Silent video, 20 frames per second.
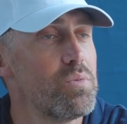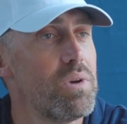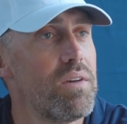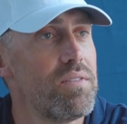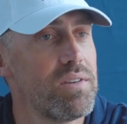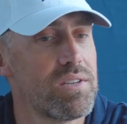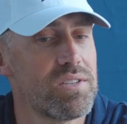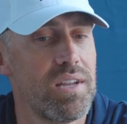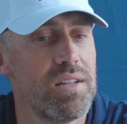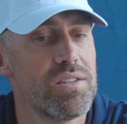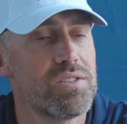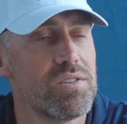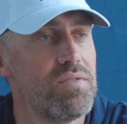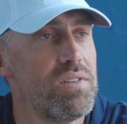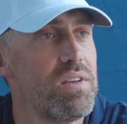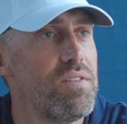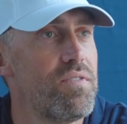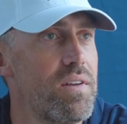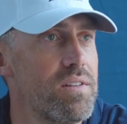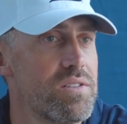We have extensive
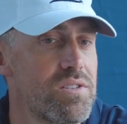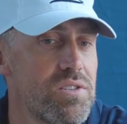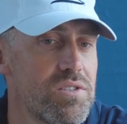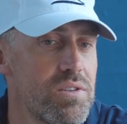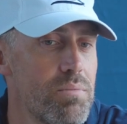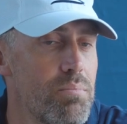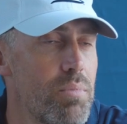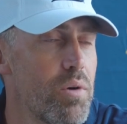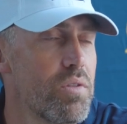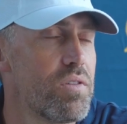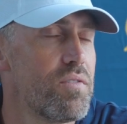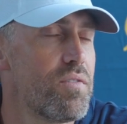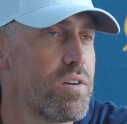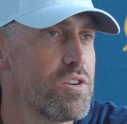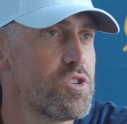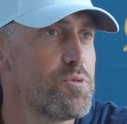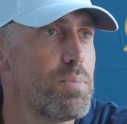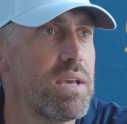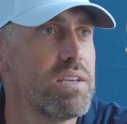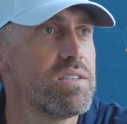defenses in both of
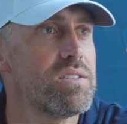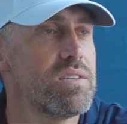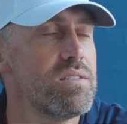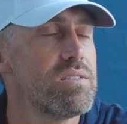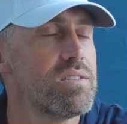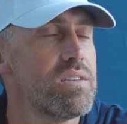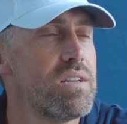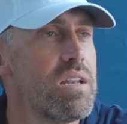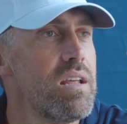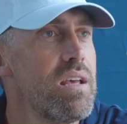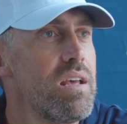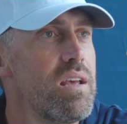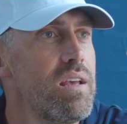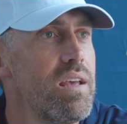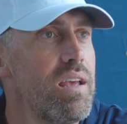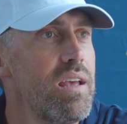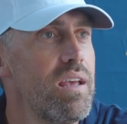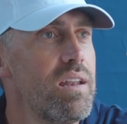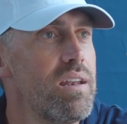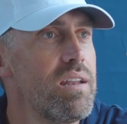our spacings,
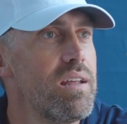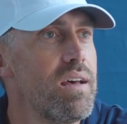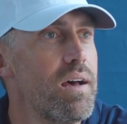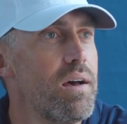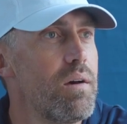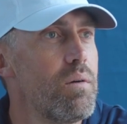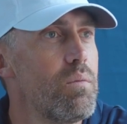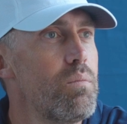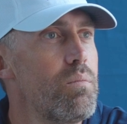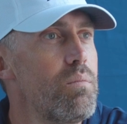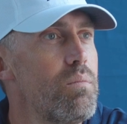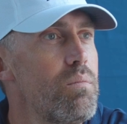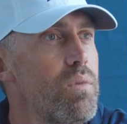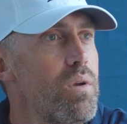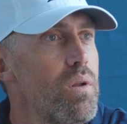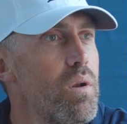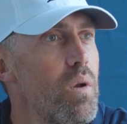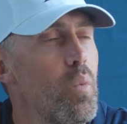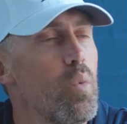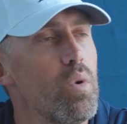and
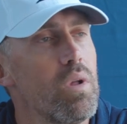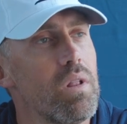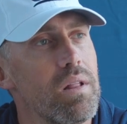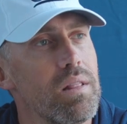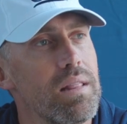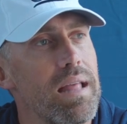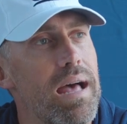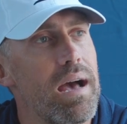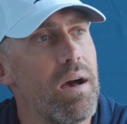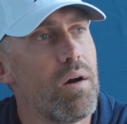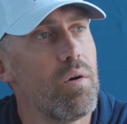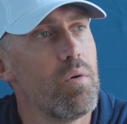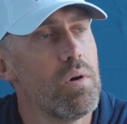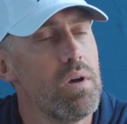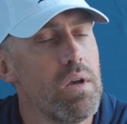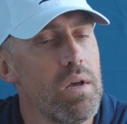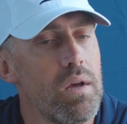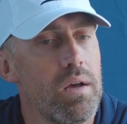we'll allow